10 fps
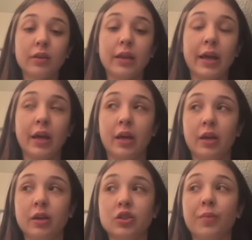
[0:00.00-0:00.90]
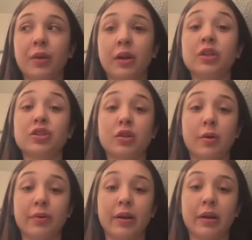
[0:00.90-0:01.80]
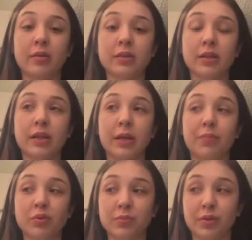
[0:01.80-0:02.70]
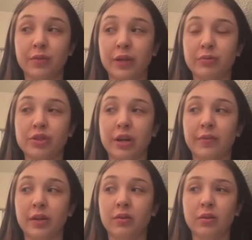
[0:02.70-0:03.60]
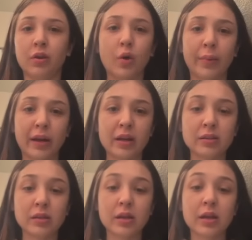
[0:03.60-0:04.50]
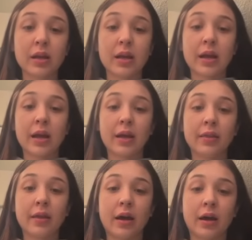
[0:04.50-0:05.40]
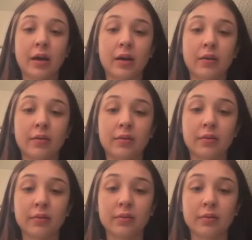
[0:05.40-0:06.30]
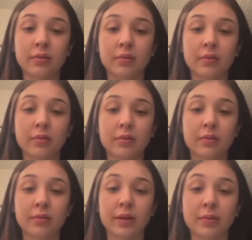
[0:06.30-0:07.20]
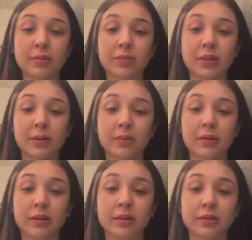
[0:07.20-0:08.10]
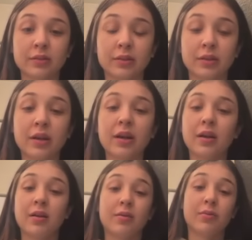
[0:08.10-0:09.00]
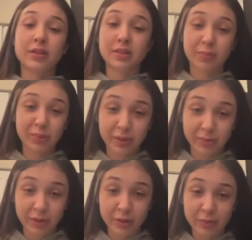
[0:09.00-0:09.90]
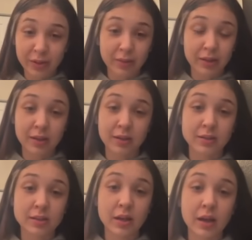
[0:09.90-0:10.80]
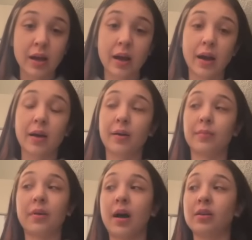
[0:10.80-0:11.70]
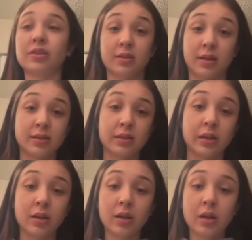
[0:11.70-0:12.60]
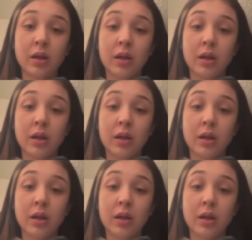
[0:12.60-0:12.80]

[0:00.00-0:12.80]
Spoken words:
They told me, he just called me right now and said that they pulled him over. He was driving home, I guess, and I was pulling up on Alex right now. Well, he's not pulling up on nobody because Alex is in custody.